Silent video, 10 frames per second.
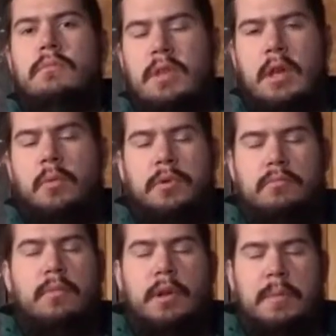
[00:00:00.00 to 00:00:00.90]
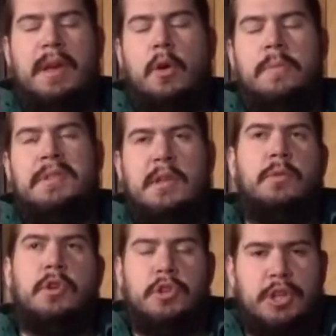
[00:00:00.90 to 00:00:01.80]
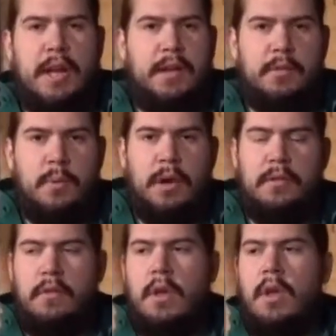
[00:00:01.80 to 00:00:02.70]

equal, well, you make gold pieces equal to your check, is what it is.